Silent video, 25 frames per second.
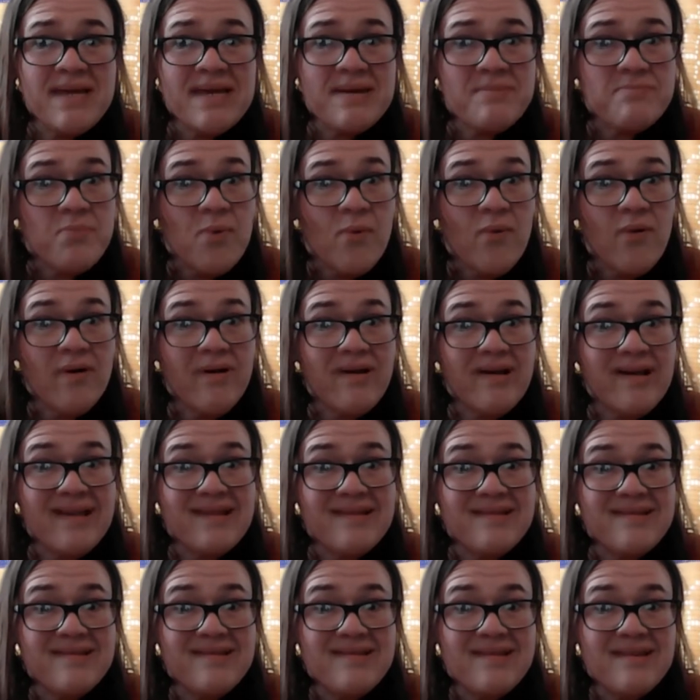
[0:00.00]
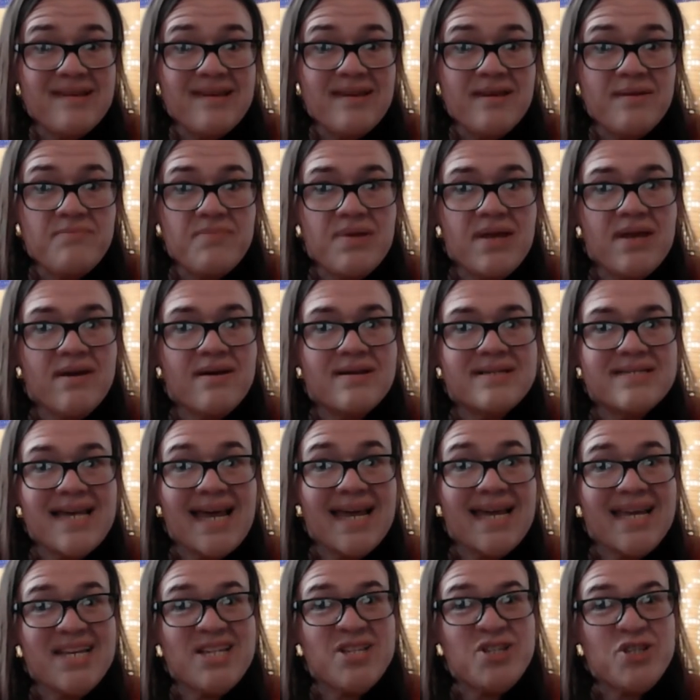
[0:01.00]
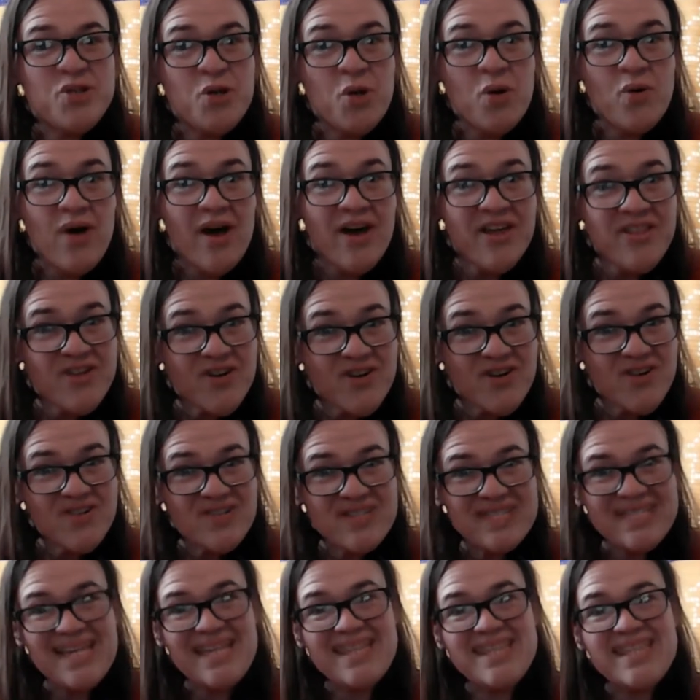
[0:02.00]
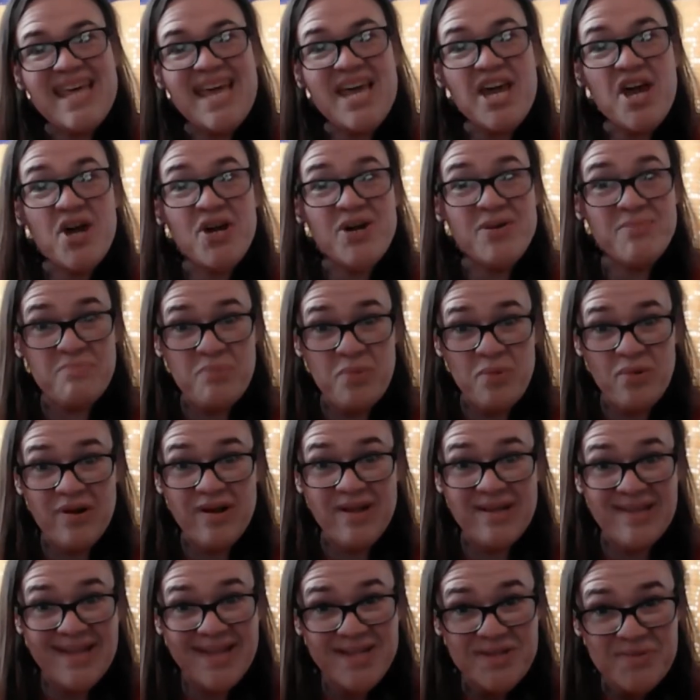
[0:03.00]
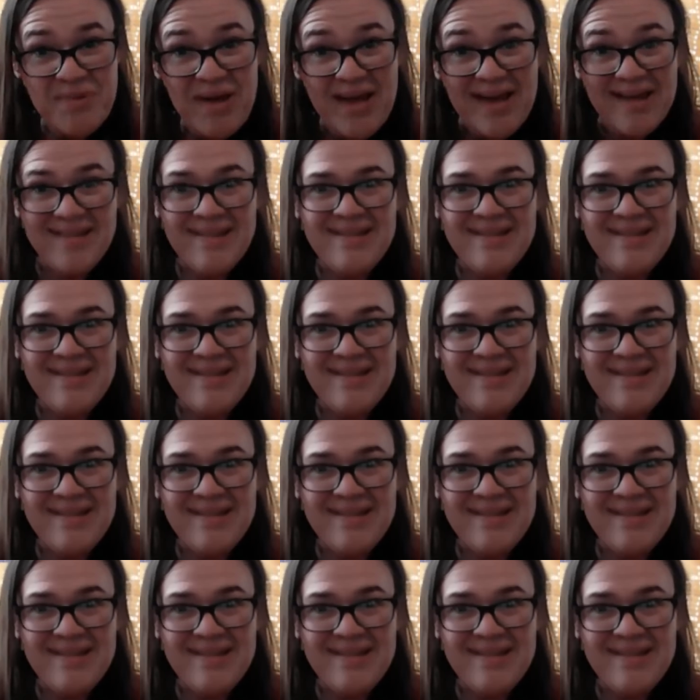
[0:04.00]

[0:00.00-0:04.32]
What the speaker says: important because I can show others that they are important as well.